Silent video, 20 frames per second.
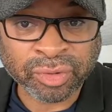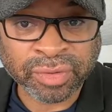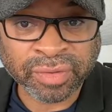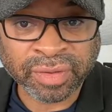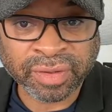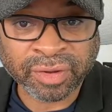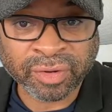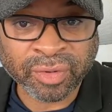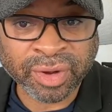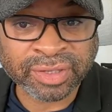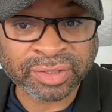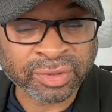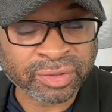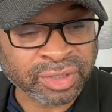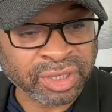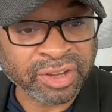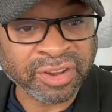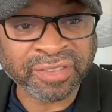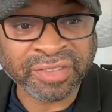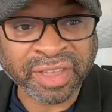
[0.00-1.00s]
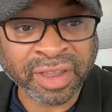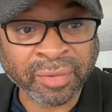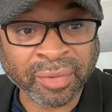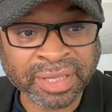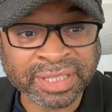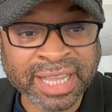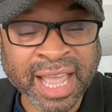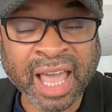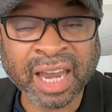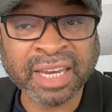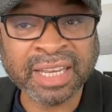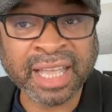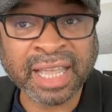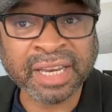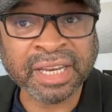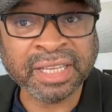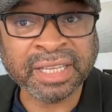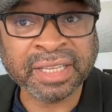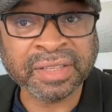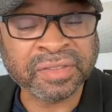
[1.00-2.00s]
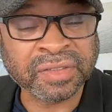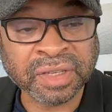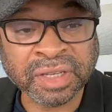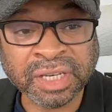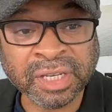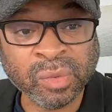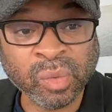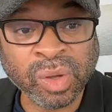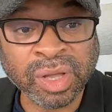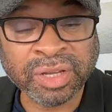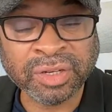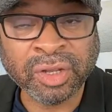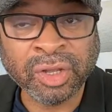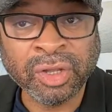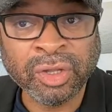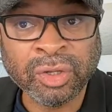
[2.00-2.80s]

aggressors here, they retaliate against anyone